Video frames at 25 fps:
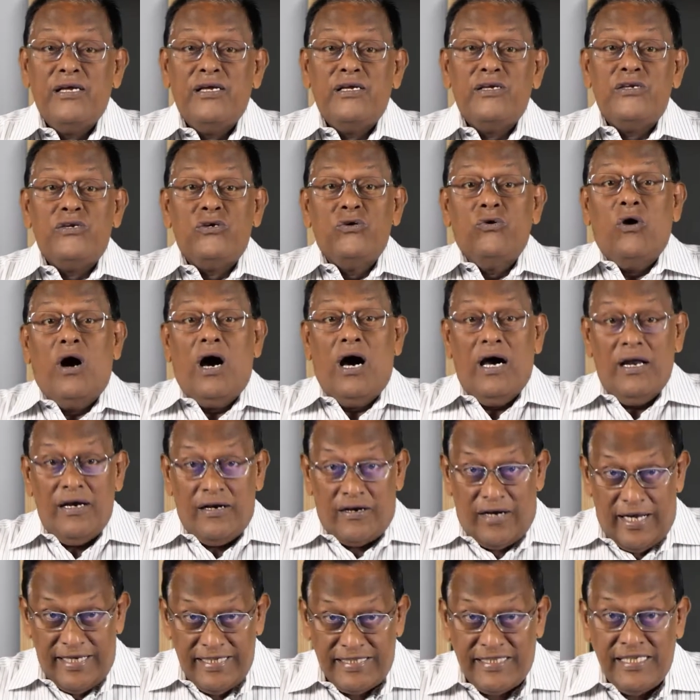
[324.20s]
you are
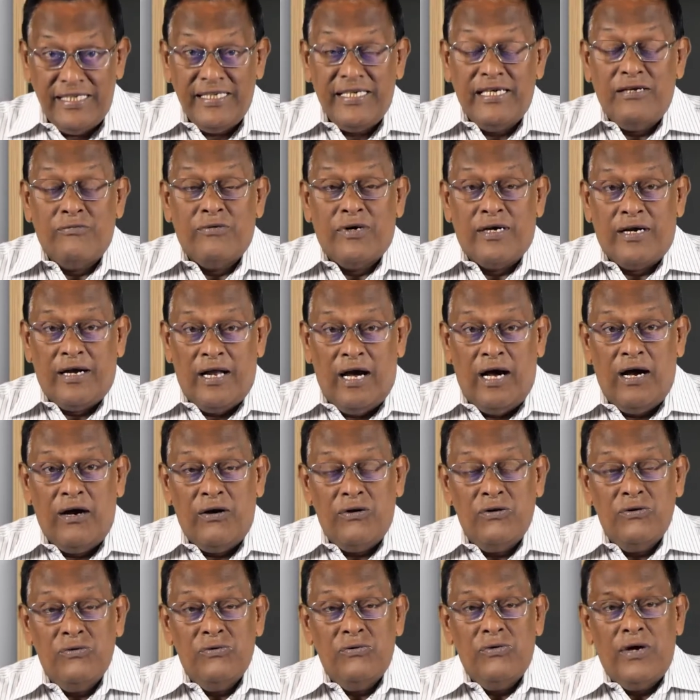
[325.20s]
writing even
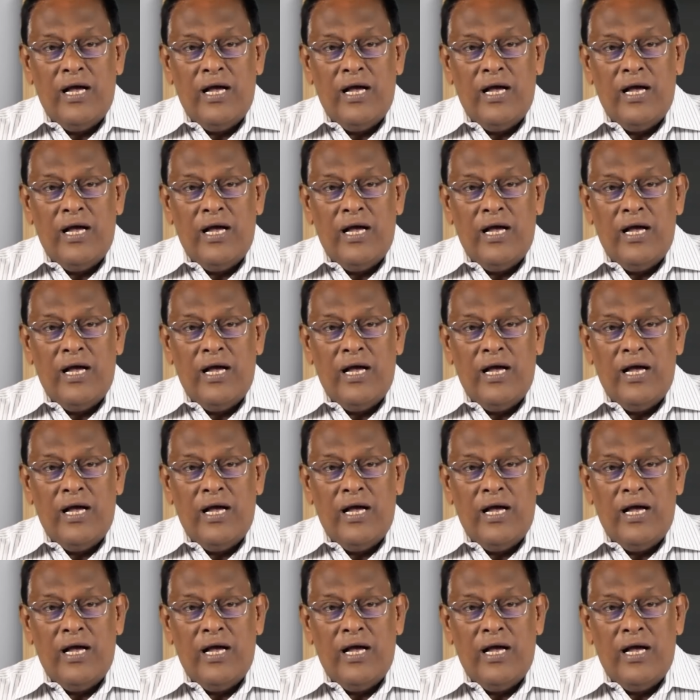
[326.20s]
now